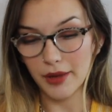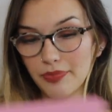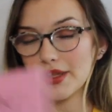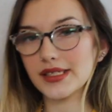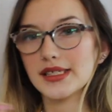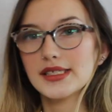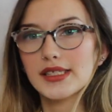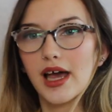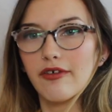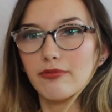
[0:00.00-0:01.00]
But this
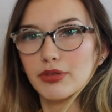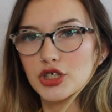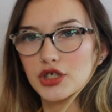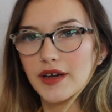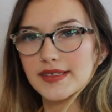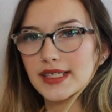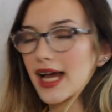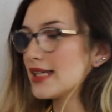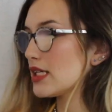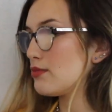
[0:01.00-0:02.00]
is, I'm pretty sure you guys seen
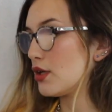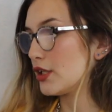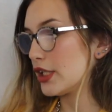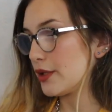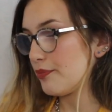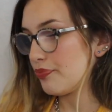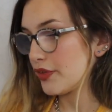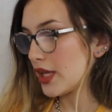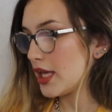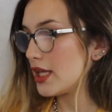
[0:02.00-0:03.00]
it, has a mirror.
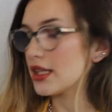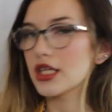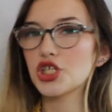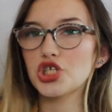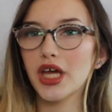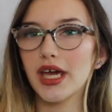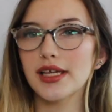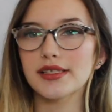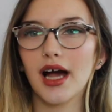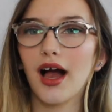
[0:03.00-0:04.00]
These
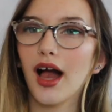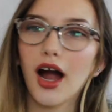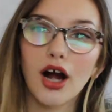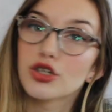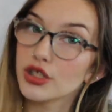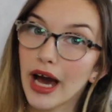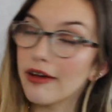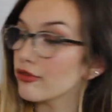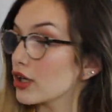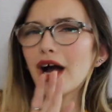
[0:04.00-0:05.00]
shades are to
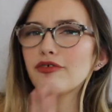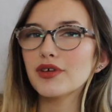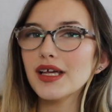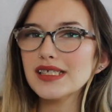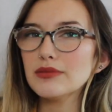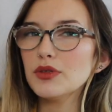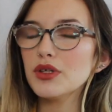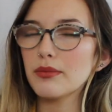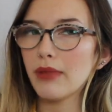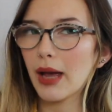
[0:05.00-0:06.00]
die for. I've realized something
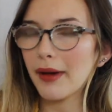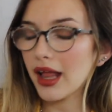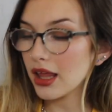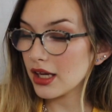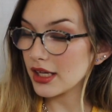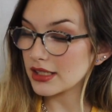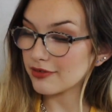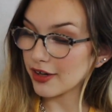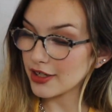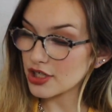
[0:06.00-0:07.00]
with my palette is
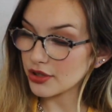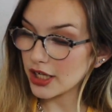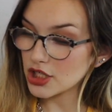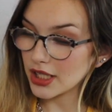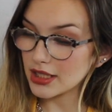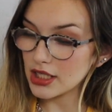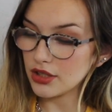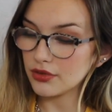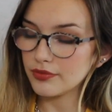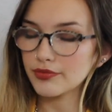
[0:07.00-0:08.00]
very strange, that
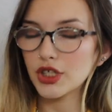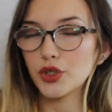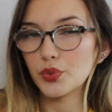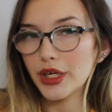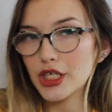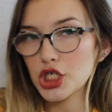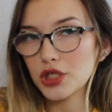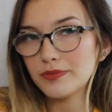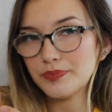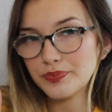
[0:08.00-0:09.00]
the rich